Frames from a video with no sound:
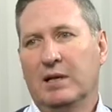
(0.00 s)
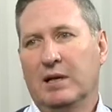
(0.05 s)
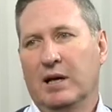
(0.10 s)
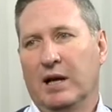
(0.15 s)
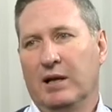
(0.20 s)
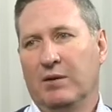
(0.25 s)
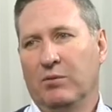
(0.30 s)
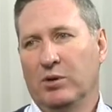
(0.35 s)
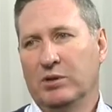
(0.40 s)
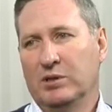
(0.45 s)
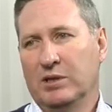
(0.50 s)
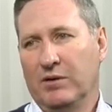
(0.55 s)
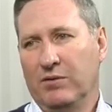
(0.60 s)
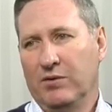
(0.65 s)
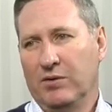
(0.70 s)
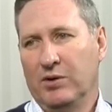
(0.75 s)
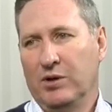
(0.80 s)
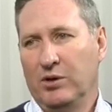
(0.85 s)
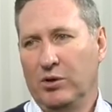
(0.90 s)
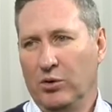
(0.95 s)
and was never
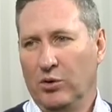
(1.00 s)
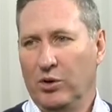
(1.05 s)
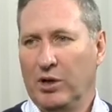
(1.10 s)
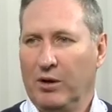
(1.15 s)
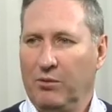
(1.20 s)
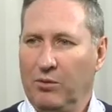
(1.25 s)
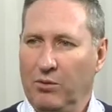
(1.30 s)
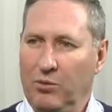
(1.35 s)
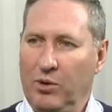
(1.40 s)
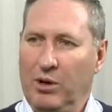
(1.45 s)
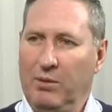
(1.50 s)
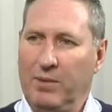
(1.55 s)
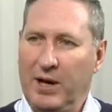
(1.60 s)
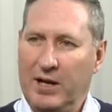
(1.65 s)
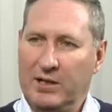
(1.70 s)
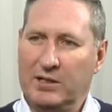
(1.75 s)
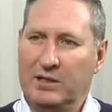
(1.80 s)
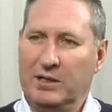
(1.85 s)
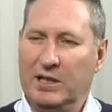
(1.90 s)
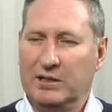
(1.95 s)
renewed. And we
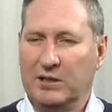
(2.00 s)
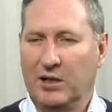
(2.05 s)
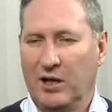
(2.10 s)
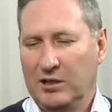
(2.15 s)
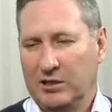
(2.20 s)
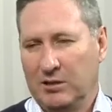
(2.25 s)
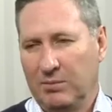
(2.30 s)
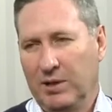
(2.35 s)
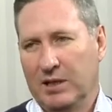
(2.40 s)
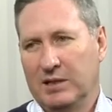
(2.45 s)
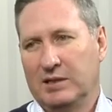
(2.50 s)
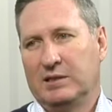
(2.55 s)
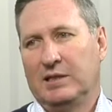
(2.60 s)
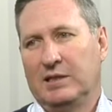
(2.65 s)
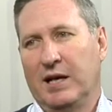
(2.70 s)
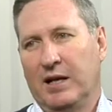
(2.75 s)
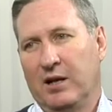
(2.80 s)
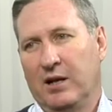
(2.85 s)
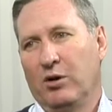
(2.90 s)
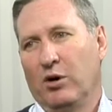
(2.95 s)
imagine there's going to be a
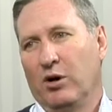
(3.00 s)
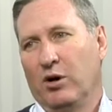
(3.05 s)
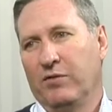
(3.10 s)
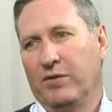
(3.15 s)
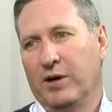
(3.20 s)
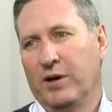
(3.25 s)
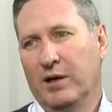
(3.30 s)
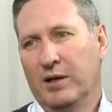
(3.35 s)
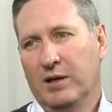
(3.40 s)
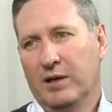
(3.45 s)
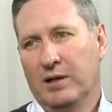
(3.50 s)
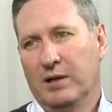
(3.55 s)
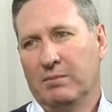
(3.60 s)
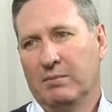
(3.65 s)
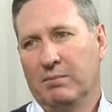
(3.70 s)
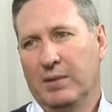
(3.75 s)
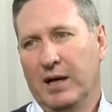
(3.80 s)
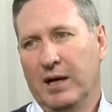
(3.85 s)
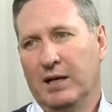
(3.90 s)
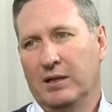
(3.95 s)
standard offer
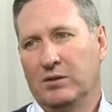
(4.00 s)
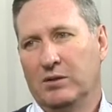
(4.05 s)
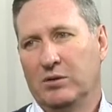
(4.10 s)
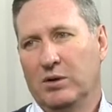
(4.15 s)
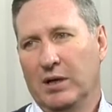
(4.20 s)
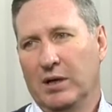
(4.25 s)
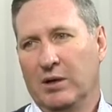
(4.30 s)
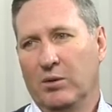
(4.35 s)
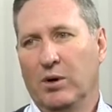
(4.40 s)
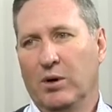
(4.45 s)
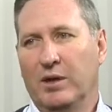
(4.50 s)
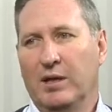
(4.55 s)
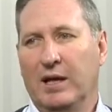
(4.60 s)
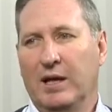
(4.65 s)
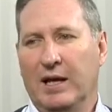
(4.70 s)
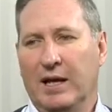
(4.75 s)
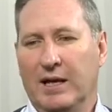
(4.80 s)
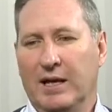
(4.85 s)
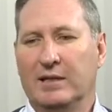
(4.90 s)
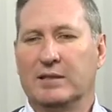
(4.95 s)
made to anyone that
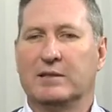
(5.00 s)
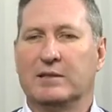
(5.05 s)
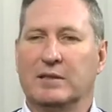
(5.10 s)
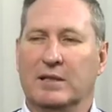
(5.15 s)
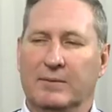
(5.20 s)
has